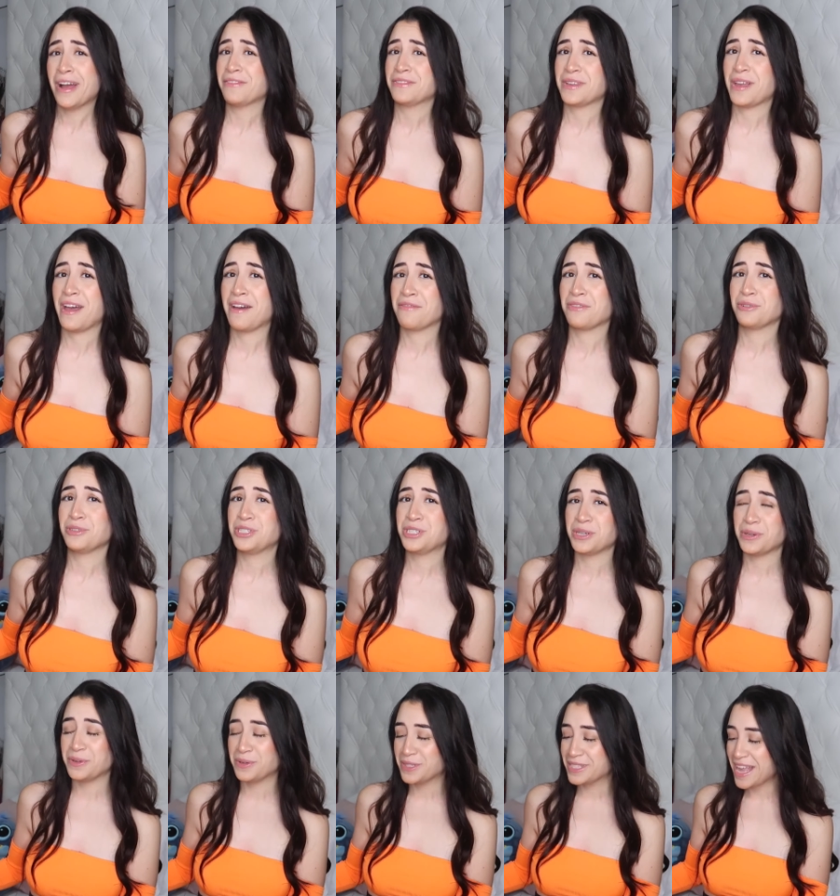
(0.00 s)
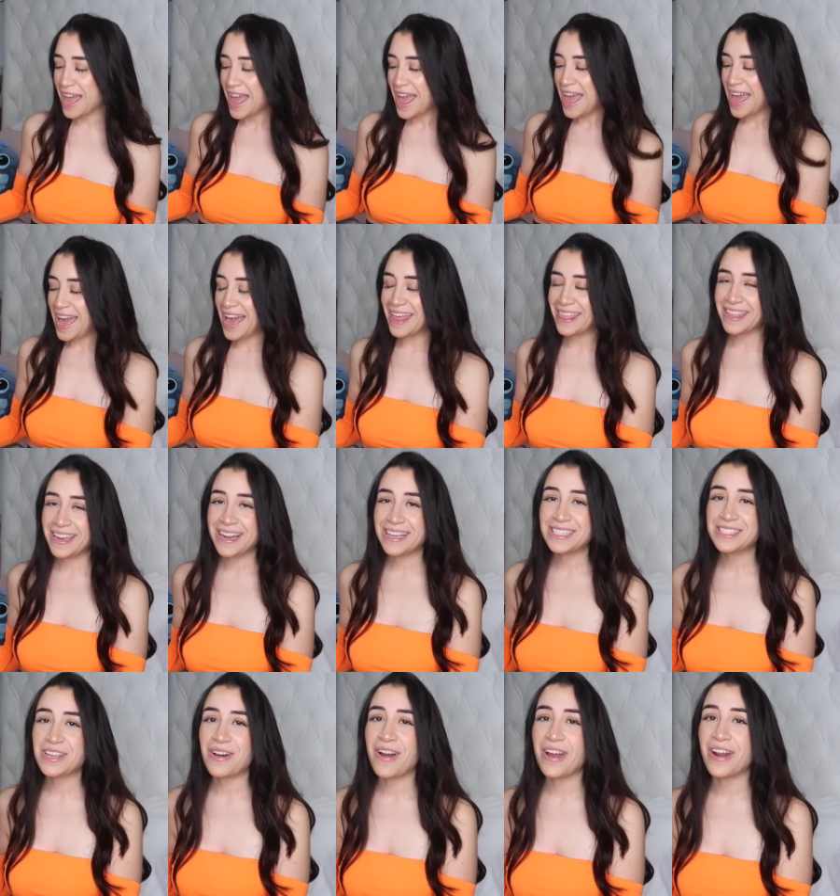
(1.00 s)
have to have those shoes and then I
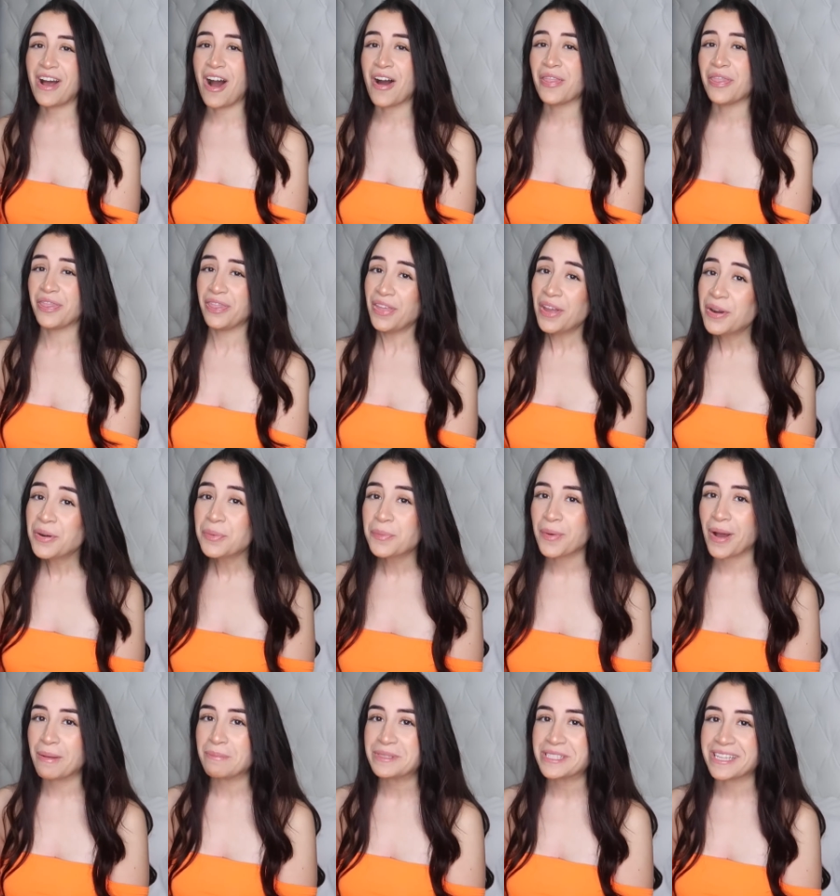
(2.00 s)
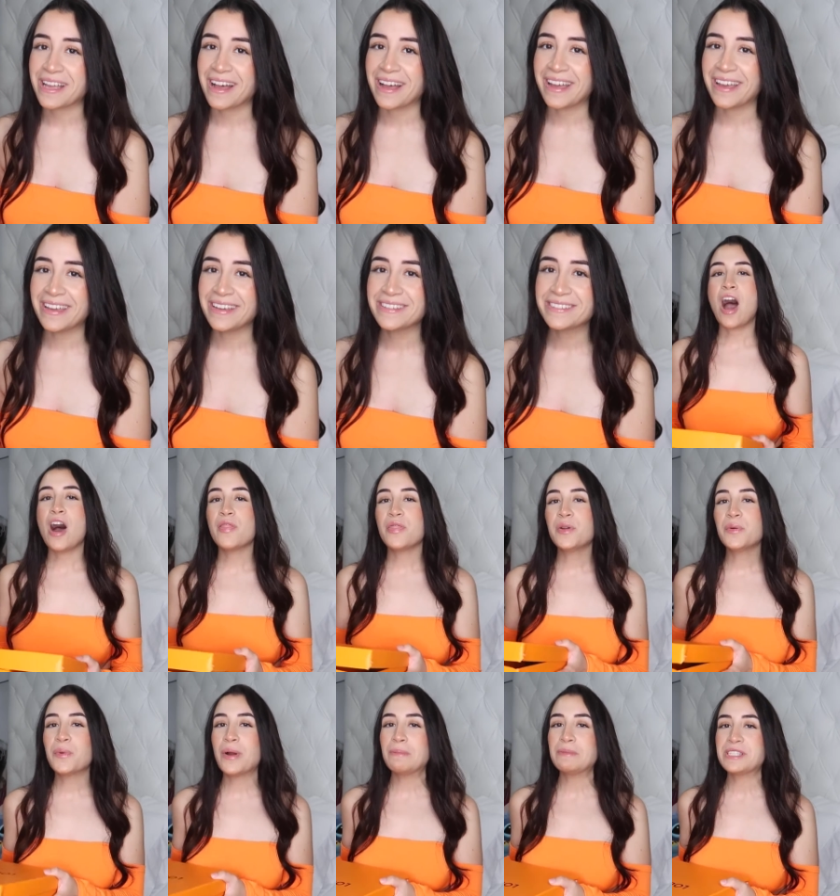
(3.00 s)
saw it on their website. On
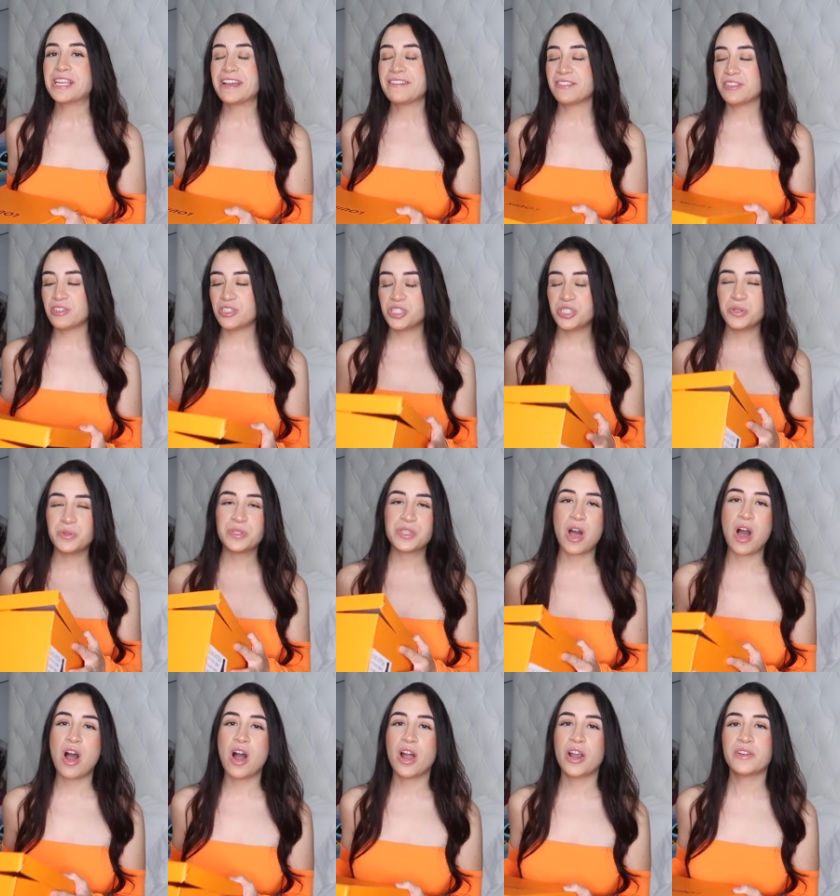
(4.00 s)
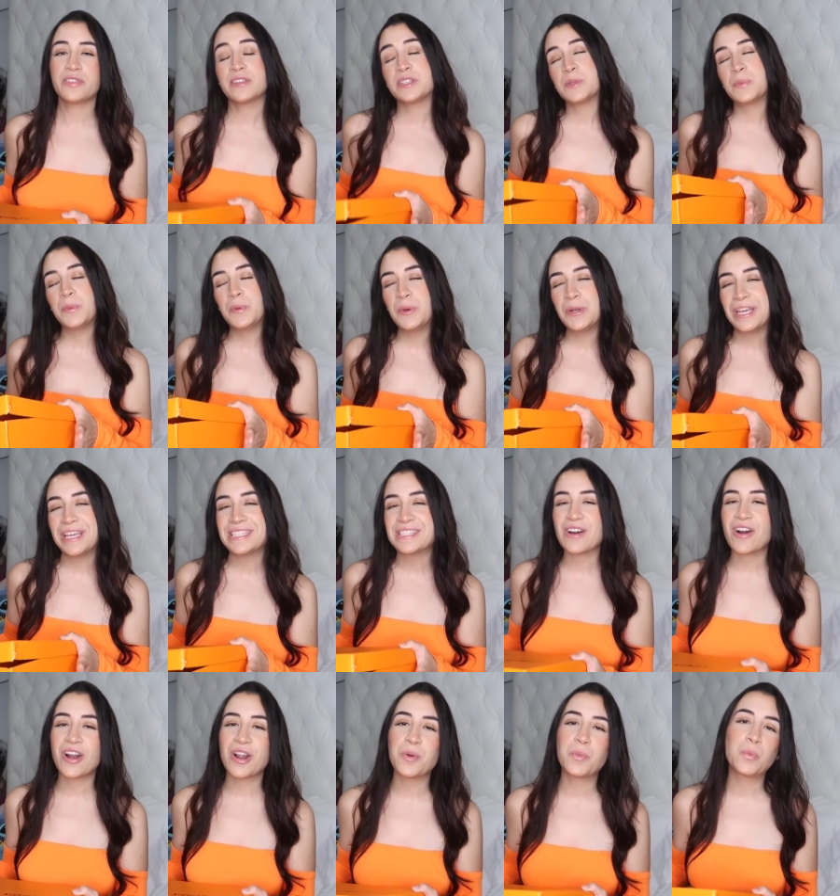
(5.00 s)
their website, the shoes are, these booties
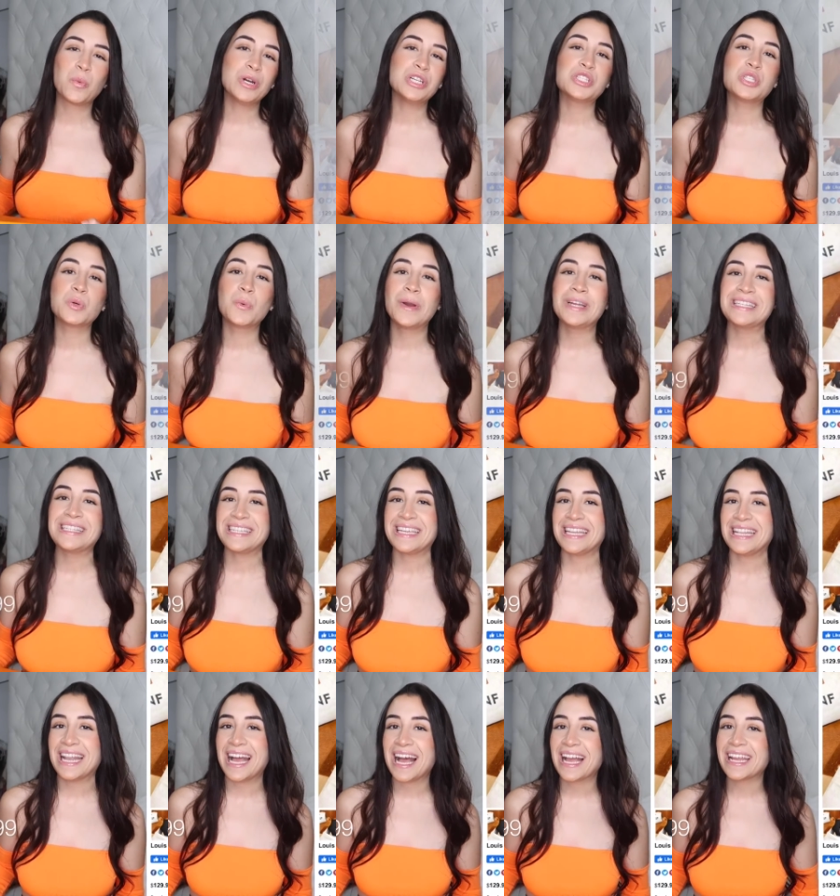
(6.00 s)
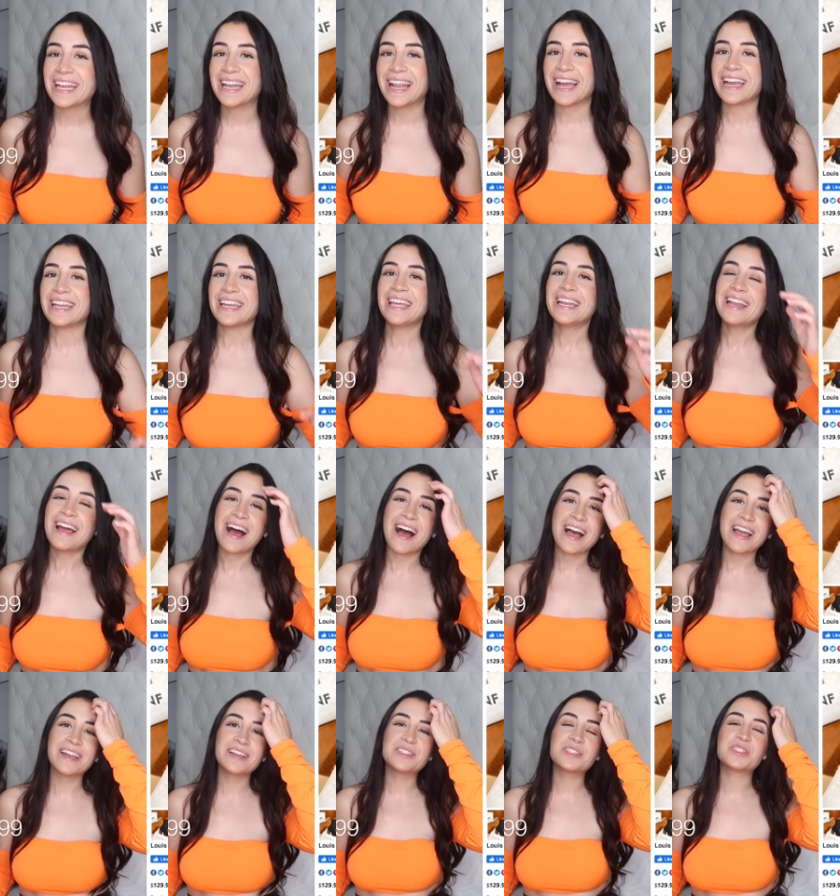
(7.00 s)
are
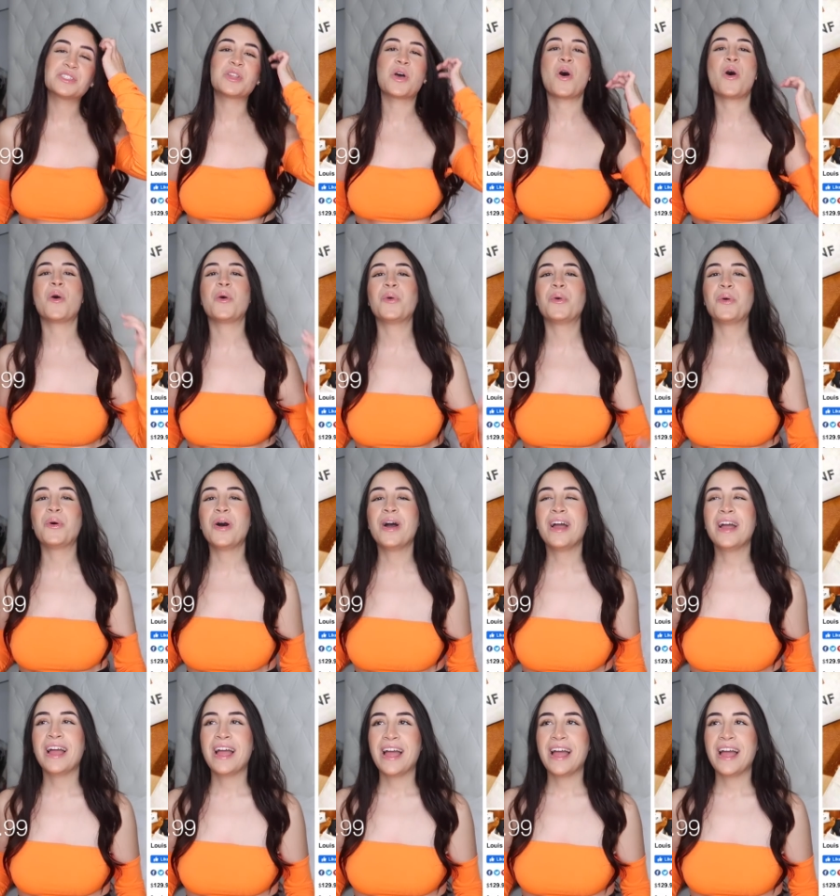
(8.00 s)
$129.99. So